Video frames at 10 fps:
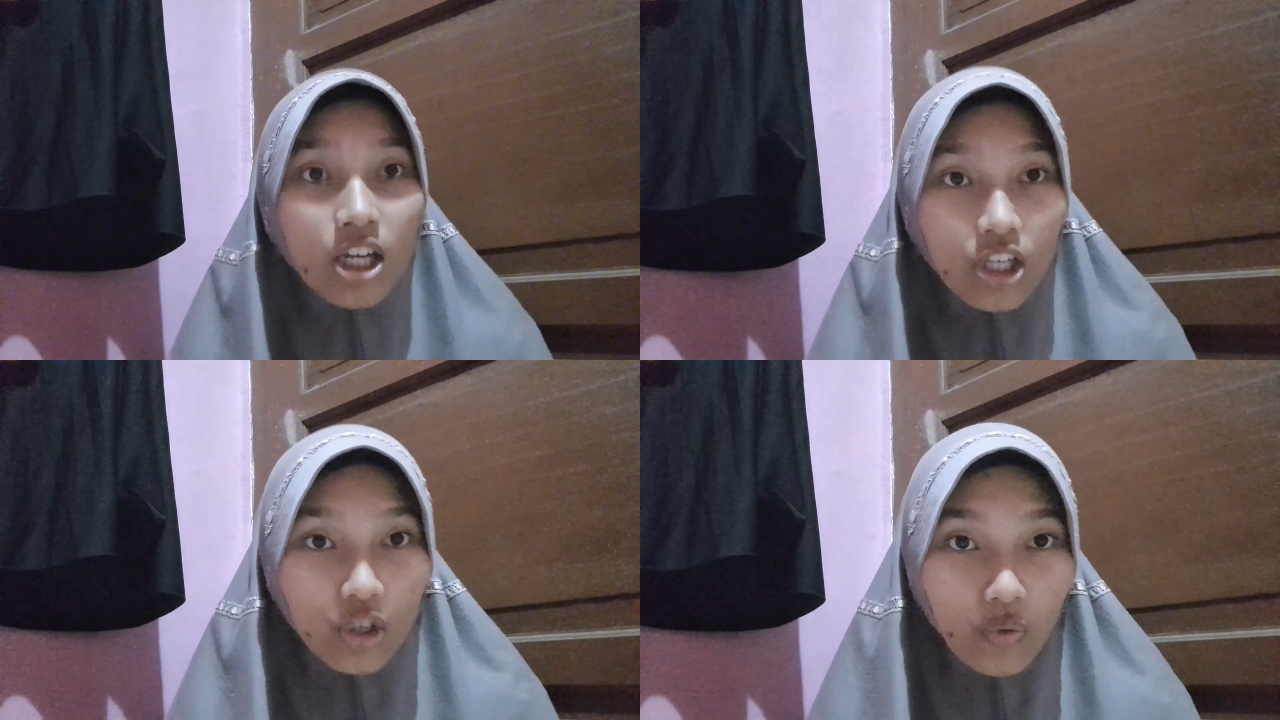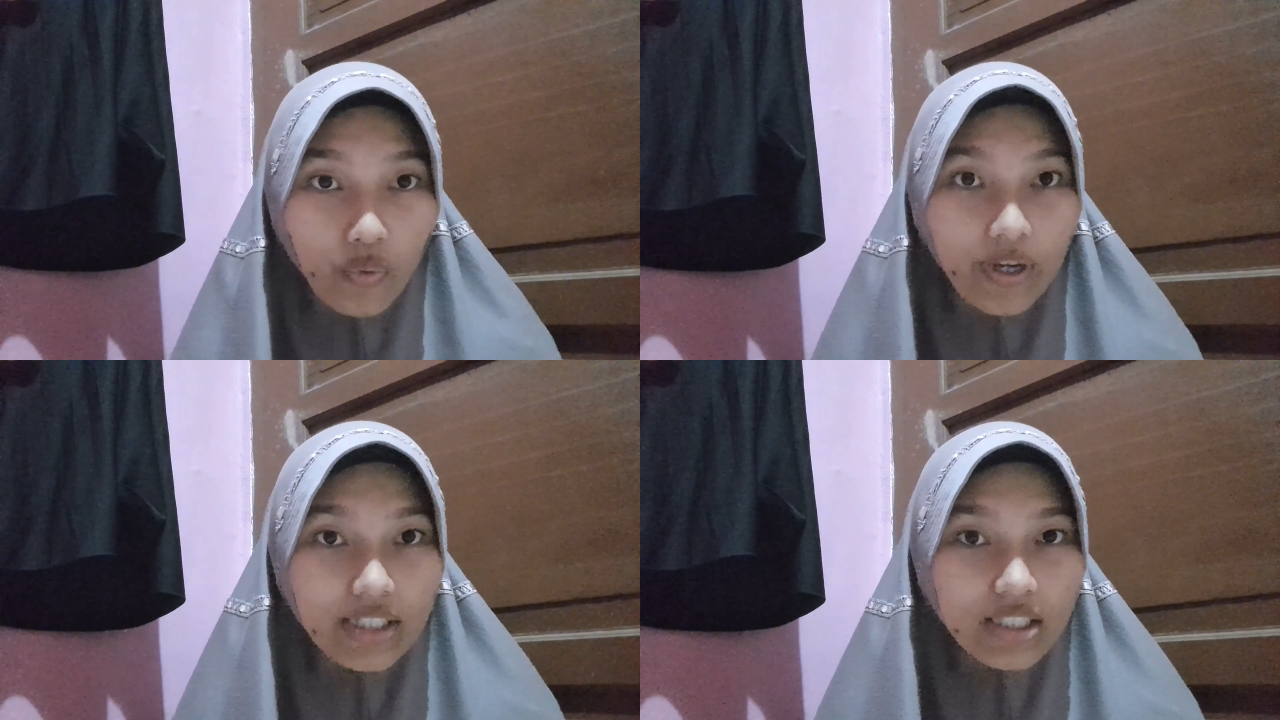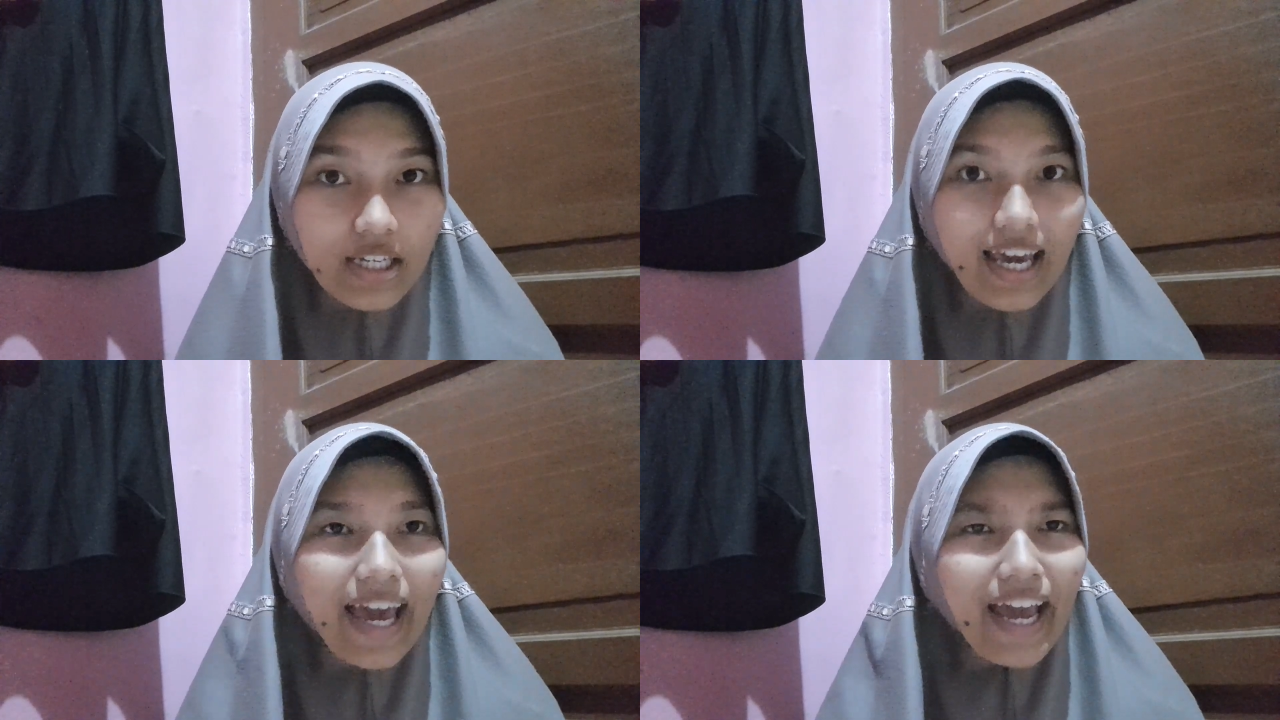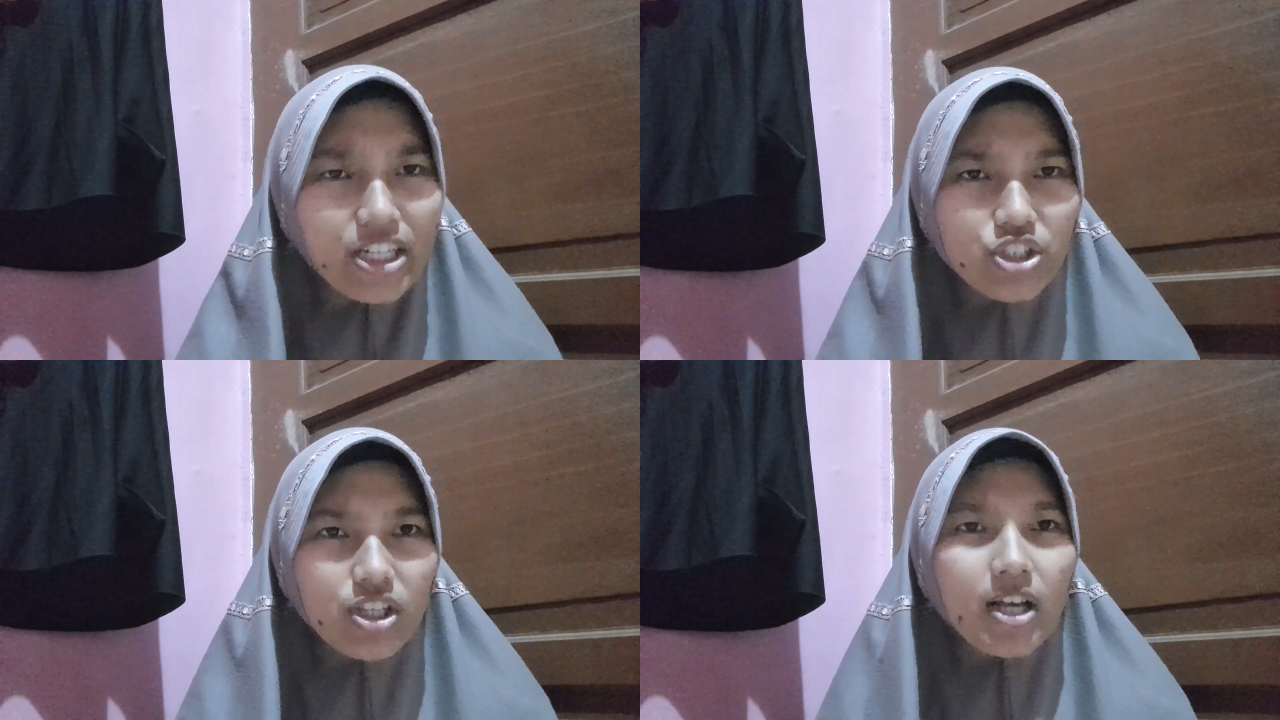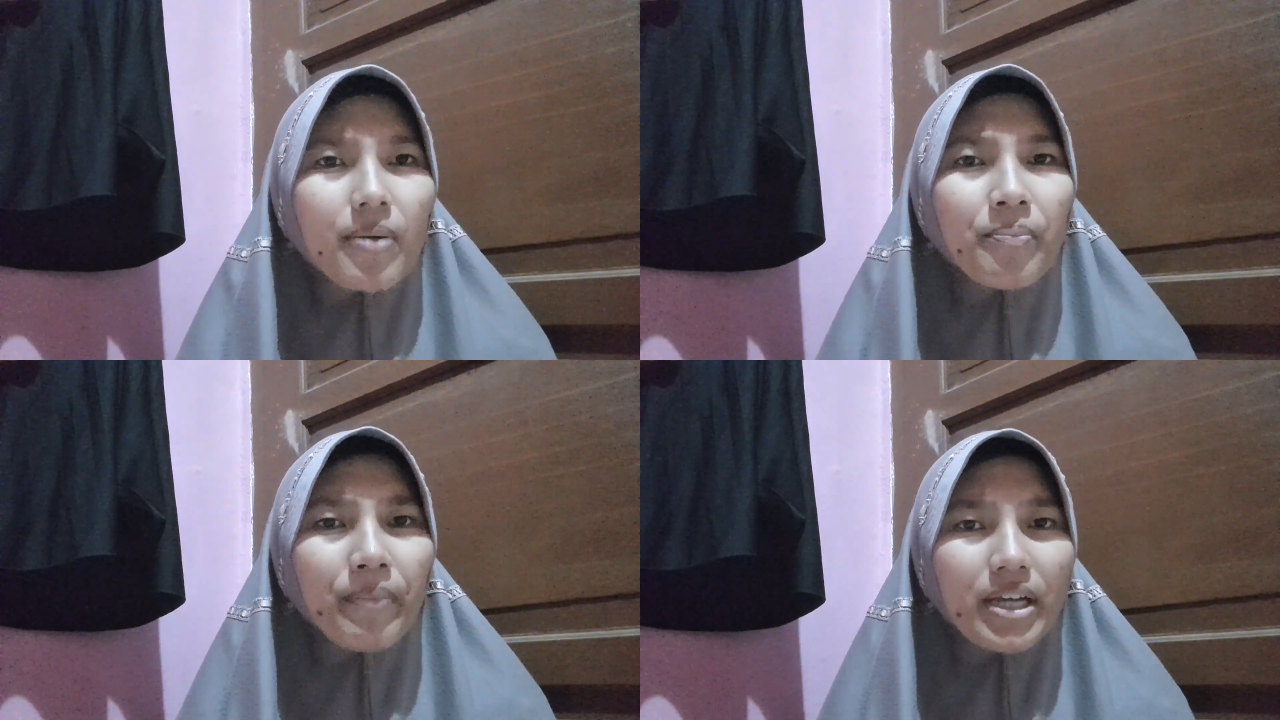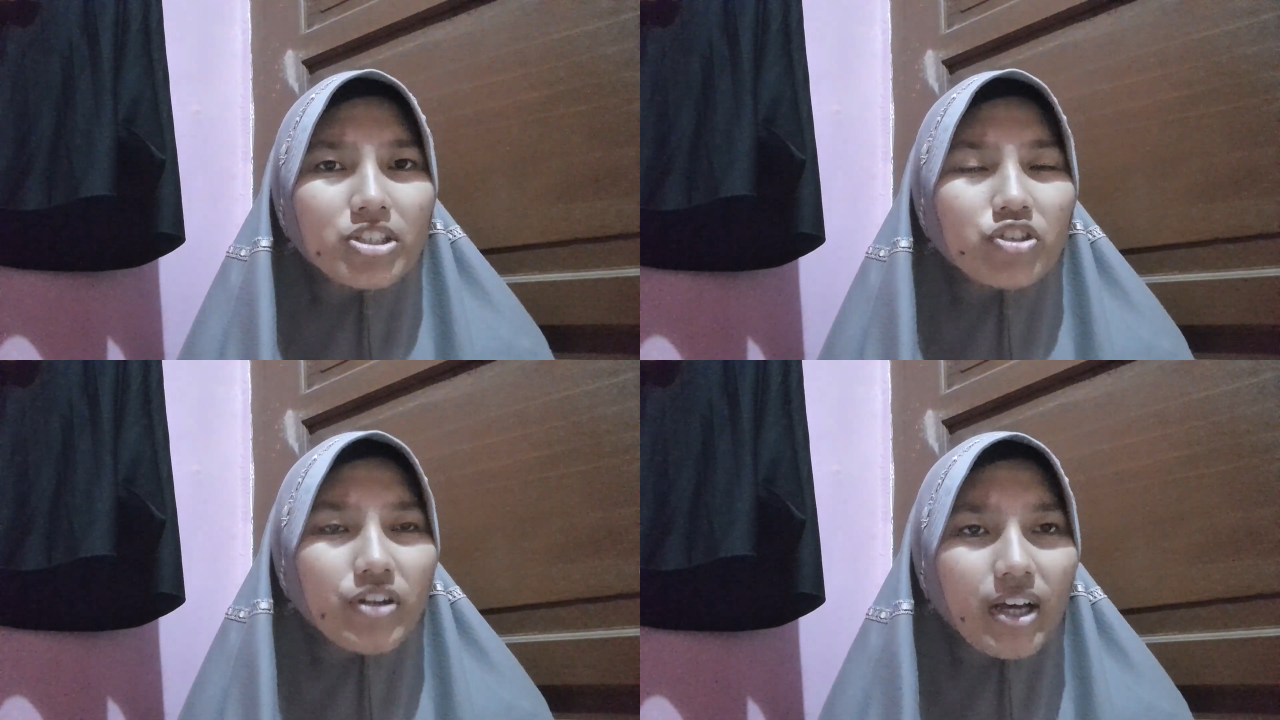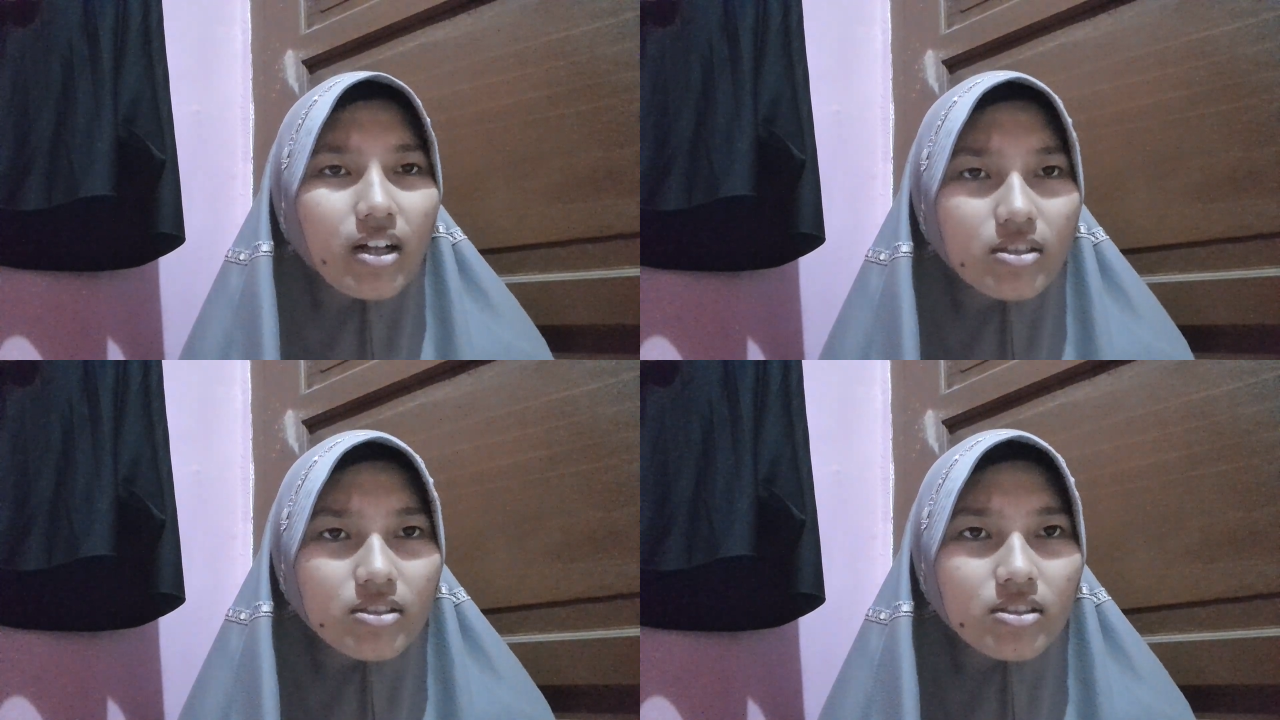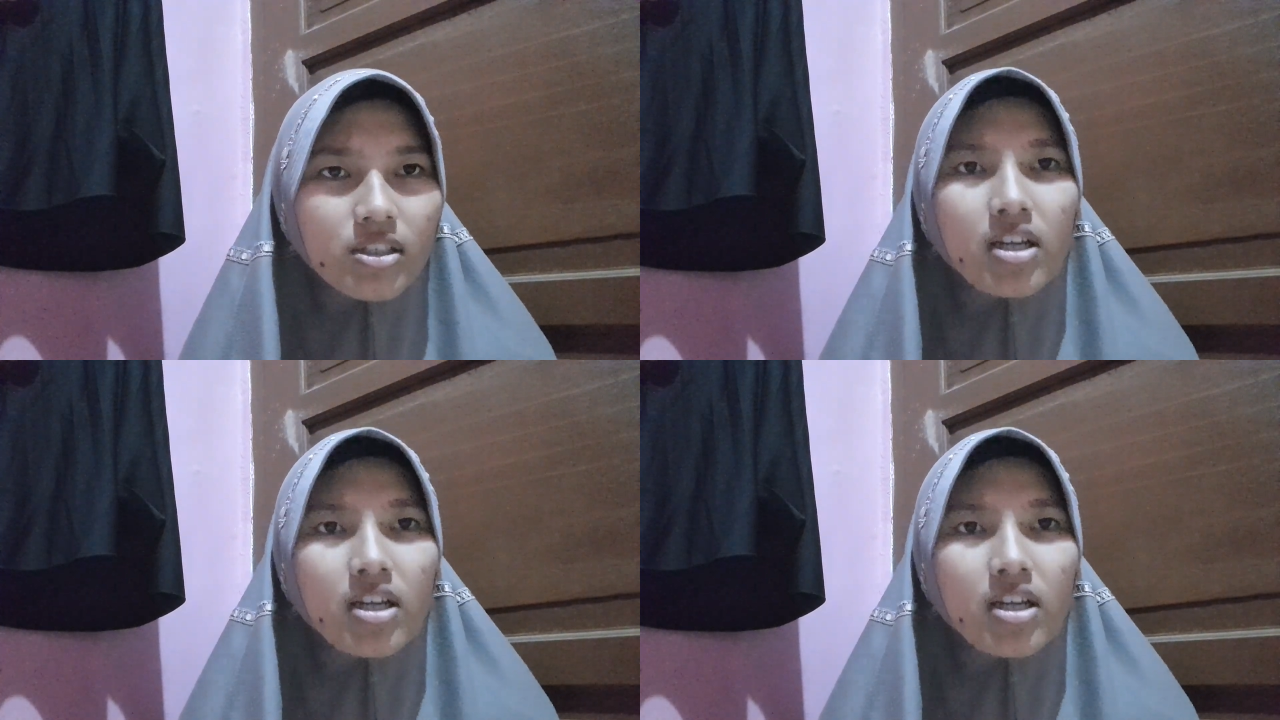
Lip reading: create the actual materials,